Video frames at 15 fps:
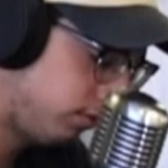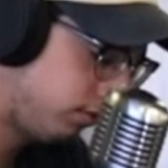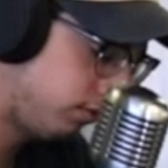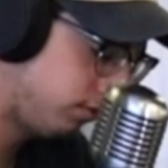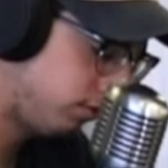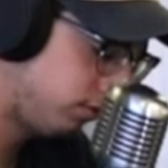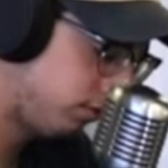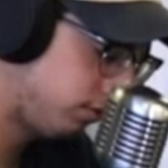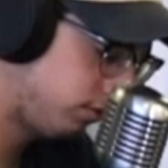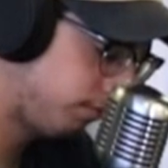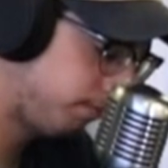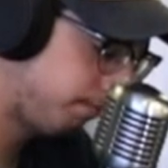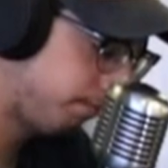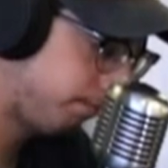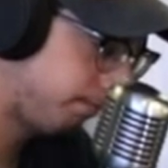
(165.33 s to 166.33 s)

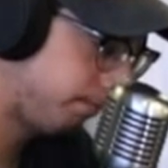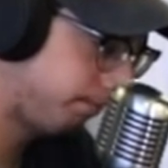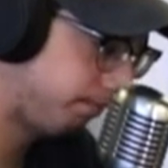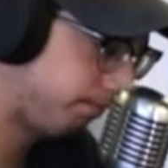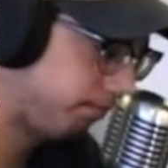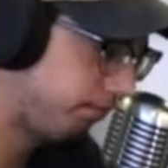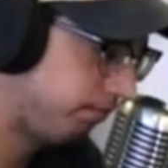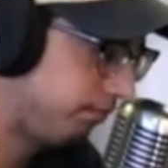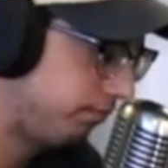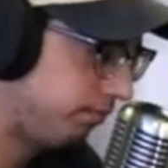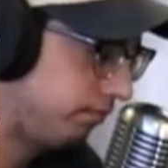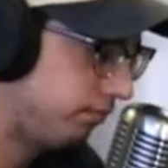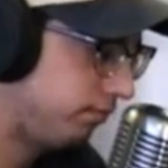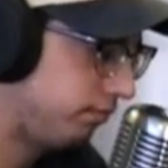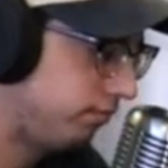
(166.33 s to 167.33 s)

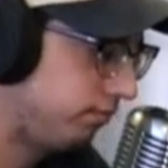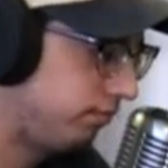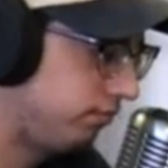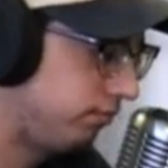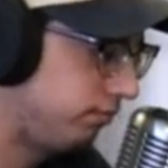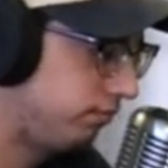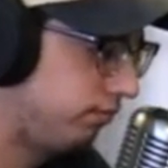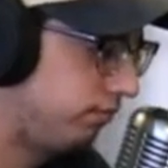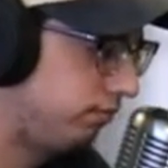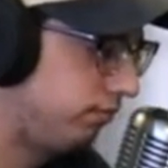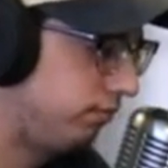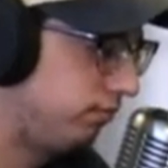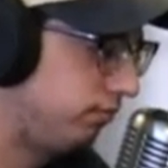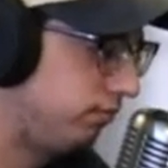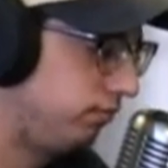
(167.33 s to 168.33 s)

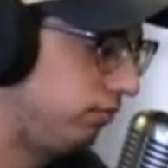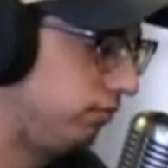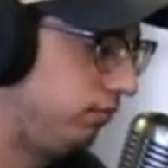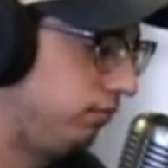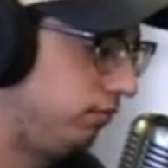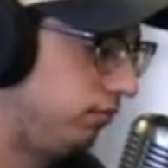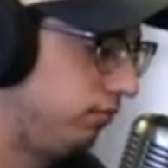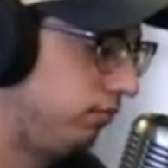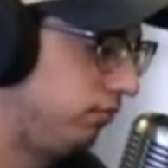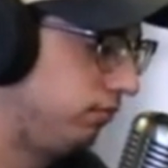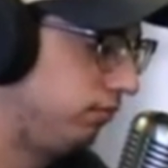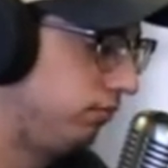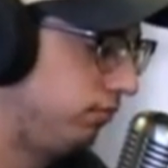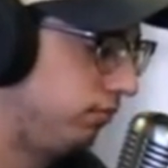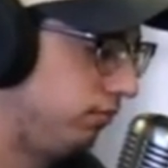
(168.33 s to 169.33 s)

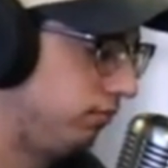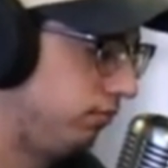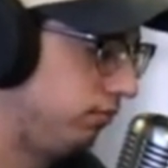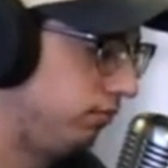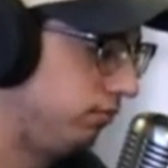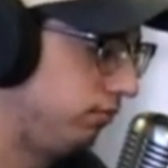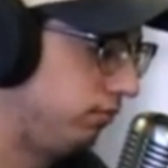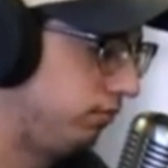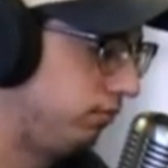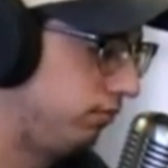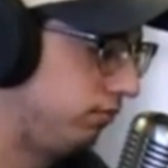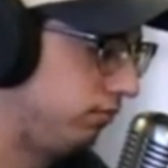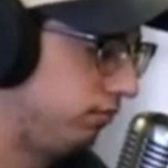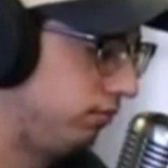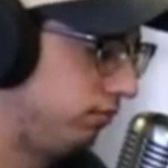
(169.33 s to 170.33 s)

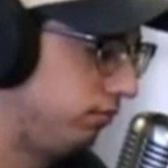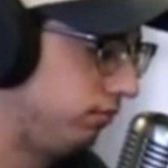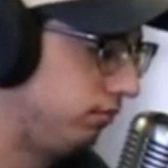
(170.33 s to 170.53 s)
[no speech]